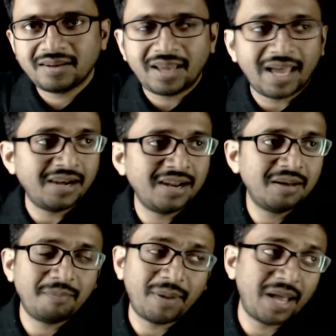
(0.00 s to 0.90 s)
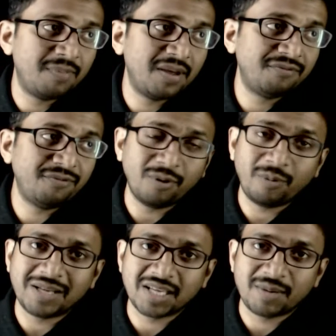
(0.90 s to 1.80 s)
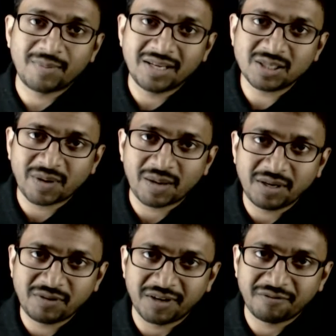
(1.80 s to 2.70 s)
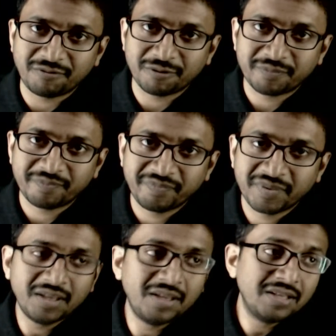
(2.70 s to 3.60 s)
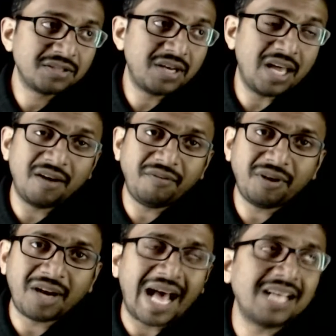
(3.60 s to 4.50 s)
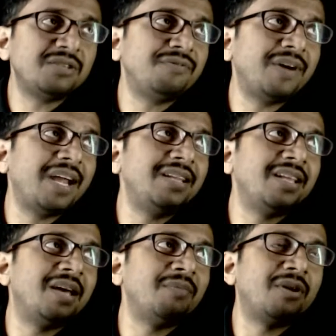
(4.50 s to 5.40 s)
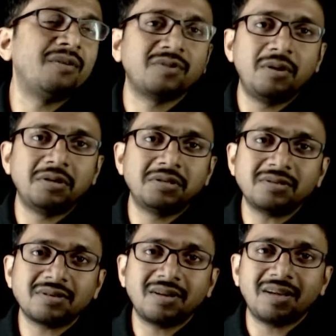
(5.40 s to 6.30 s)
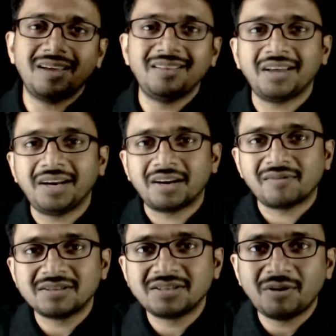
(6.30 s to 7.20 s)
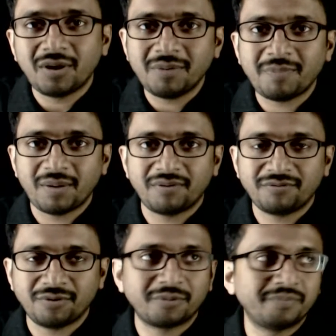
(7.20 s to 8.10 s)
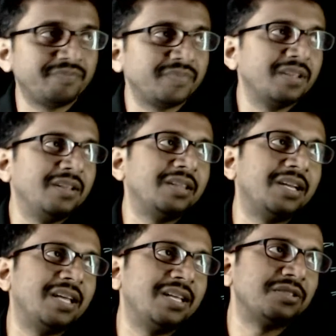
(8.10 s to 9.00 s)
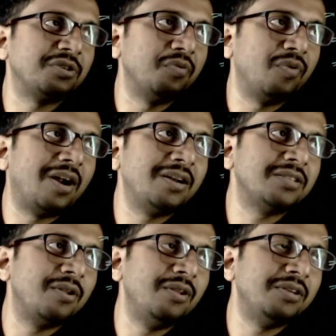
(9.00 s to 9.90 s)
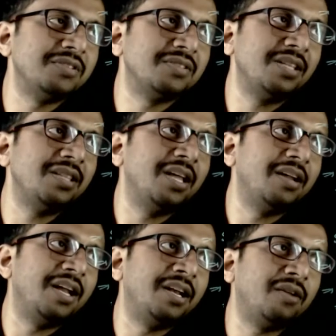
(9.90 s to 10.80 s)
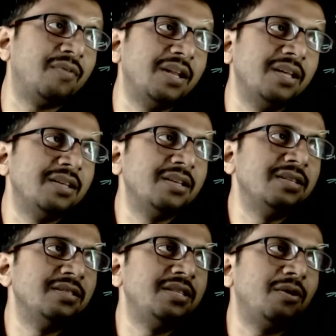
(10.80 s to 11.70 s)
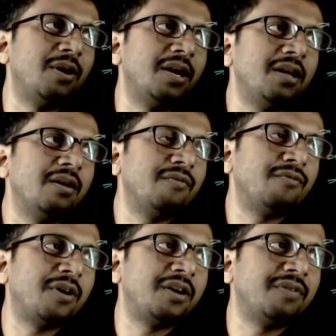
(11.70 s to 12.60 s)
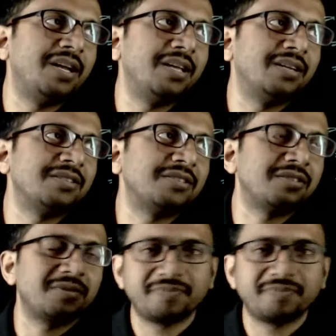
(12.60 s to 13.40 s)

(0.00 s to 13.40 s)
N pi by 4 plus or minus pi by 24. So now you are asked to find the number of solutions in the interval 0 and pi by 4. That is, you want the solutions in interval 0 and 45 degrees.